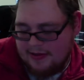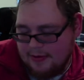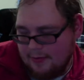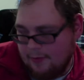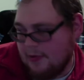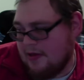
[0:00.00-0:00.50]

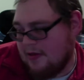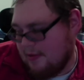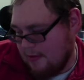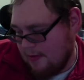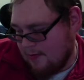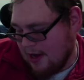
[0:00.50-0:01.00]
with
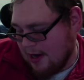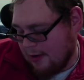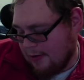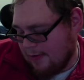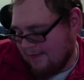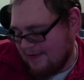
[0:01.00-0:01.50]
my
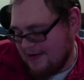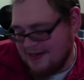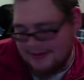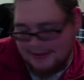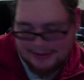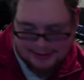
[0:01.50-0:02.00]

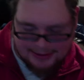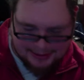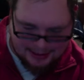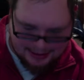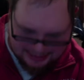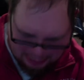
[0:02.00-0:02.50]
girlfriend's
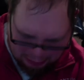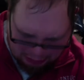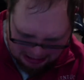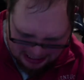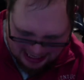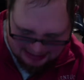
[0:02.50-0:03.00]

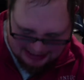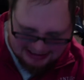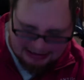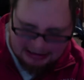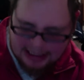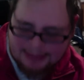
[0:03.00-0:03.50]
sister at the
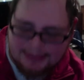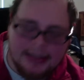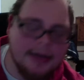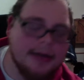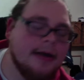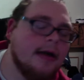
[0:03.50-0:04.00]
time,
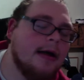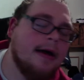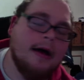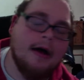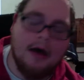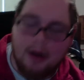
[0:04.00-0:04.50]

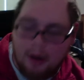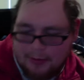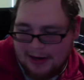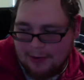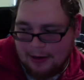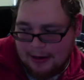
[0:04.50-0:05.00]
oh
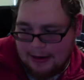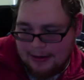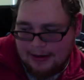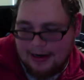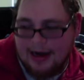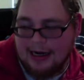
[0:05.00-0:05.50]
my word,
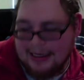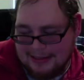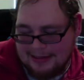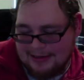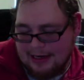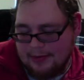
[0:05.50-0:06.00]
I
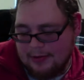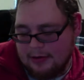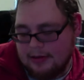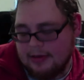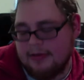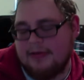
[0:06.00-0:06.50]

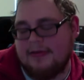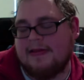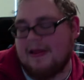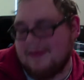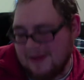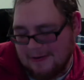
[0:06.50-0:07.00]
discovered
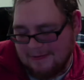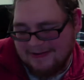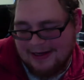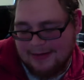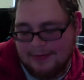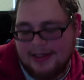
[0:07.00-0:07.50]
that their
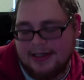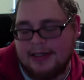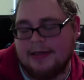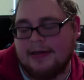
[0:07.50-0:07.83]
family